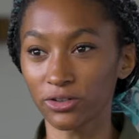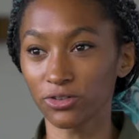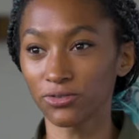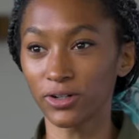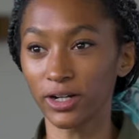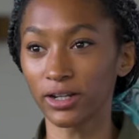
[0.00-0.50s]

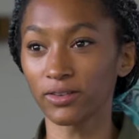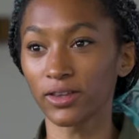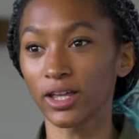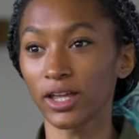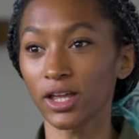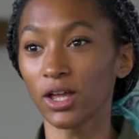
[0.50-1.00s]
I like to
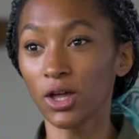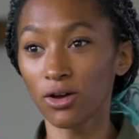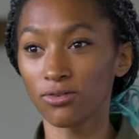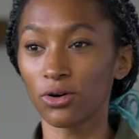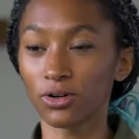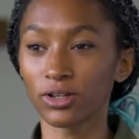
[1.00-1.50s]
look for
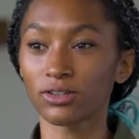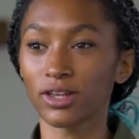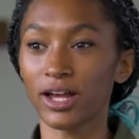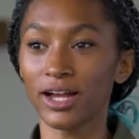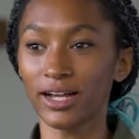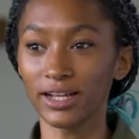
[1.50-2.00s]
general
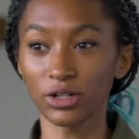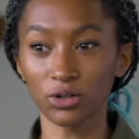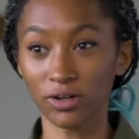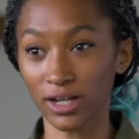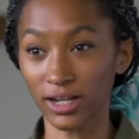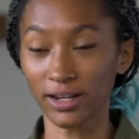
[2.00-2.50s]
lines or
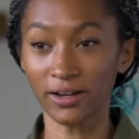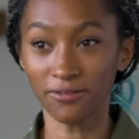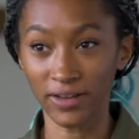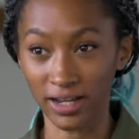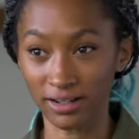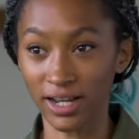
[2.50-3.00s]
shapes that will
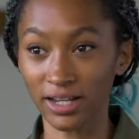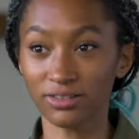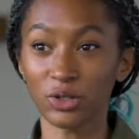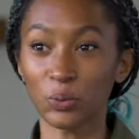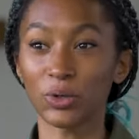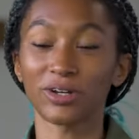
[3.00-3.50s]
help
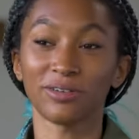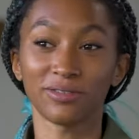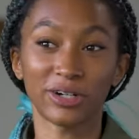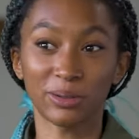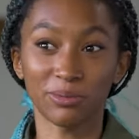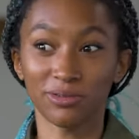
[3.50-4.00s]
frame the
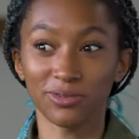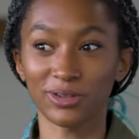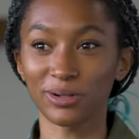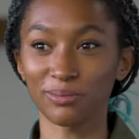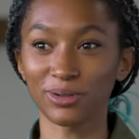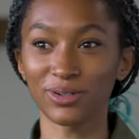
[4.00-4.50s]
subject and
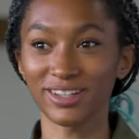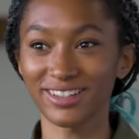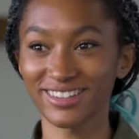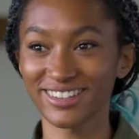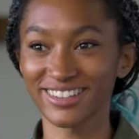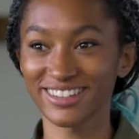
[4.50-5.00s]
balance the
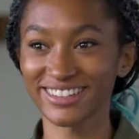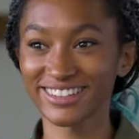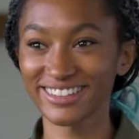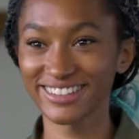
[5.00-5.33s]
image.